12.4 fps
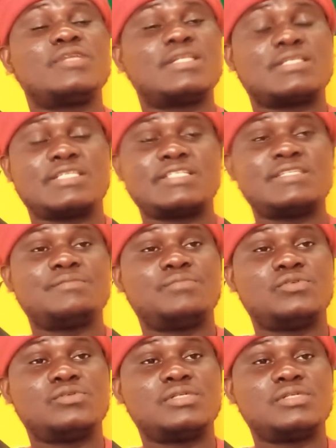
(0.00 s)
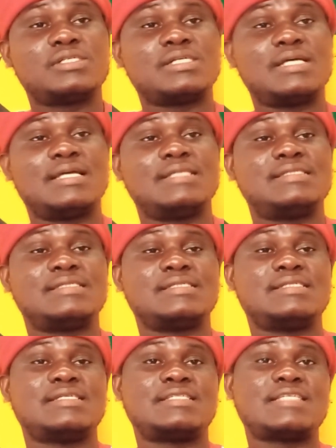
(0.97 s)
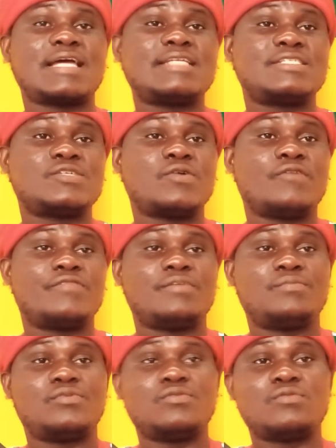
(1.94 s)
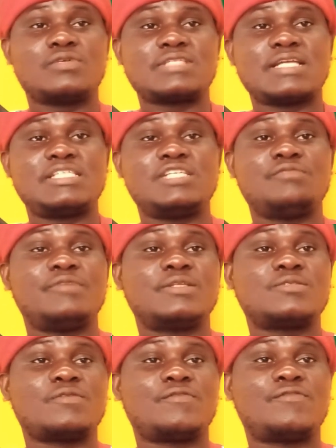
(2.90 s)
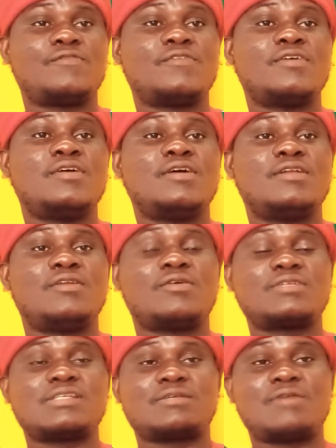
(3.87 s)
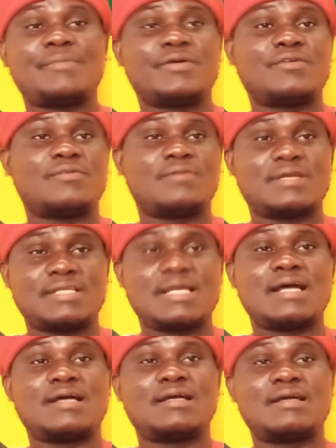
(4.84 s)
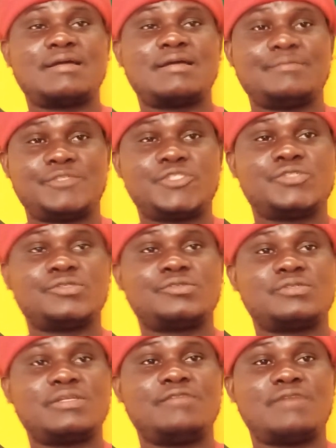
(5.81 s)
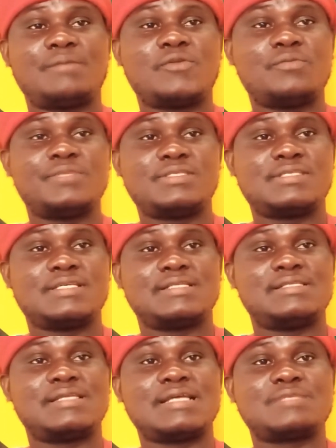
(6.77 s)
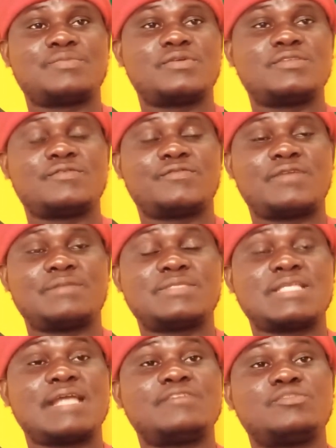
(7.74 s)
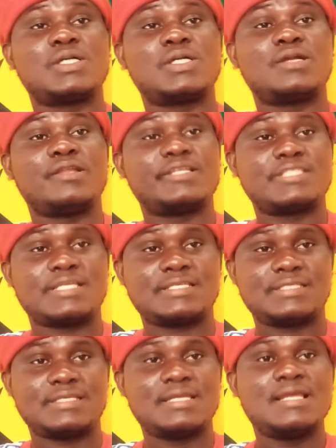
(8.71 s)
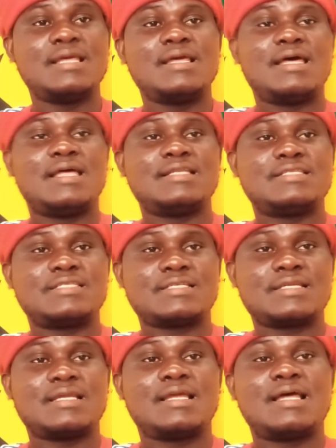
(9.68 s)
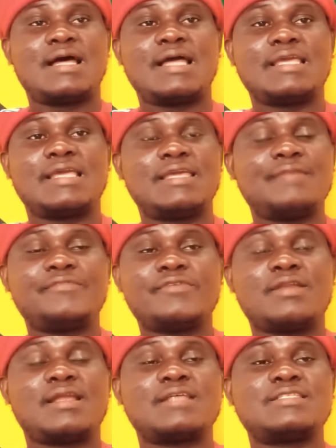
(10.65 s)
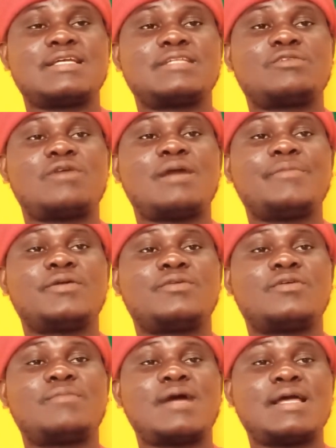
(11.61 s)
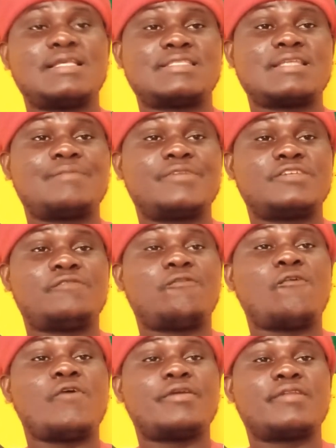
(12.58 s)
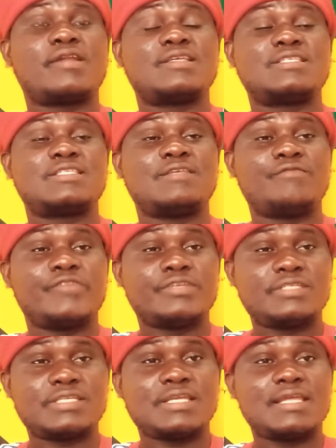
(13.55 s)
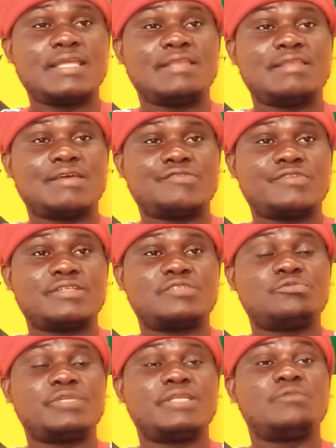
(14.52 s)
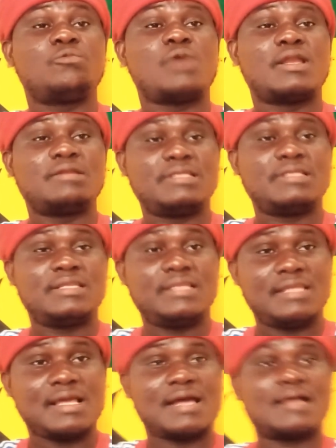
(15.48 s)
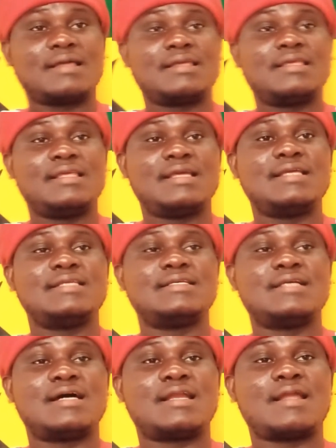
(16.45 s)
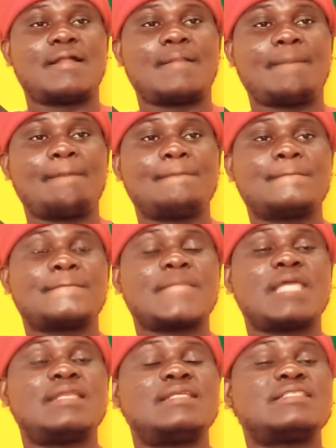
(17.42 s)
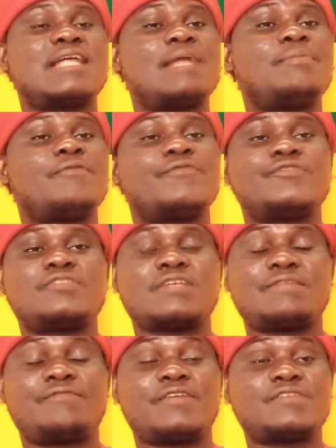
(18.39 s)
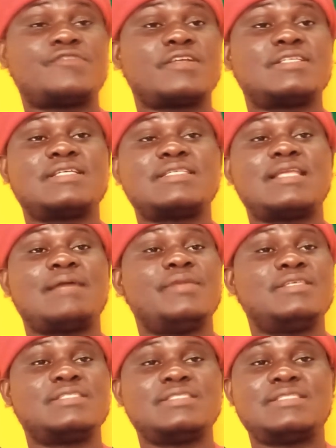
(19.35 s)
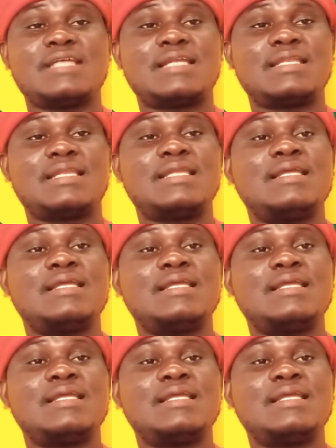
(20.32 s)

a certain book, and the title of the book was "Achievement of Dr. Kwame Nkrumah." Yeah, I'm sure, if I'm not mistaken, as point of I'm starting collected. And I came to realize that Kwame Nkrumah established 470 industries within 1 year here in Ghana. And the type of infrastructure and amazing that